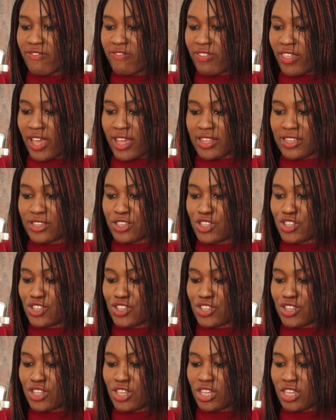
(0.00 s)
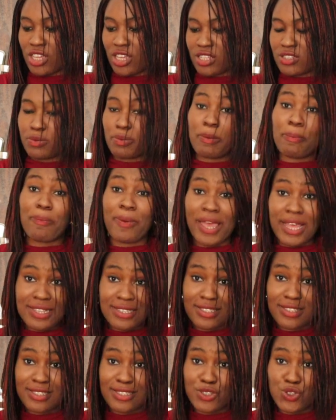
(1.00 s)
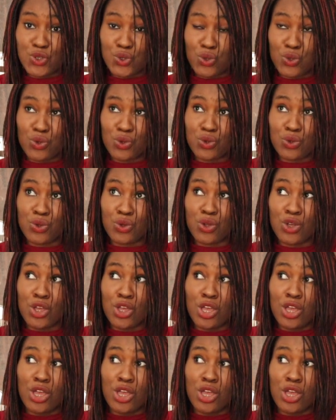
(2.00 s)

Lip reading: that it would be best to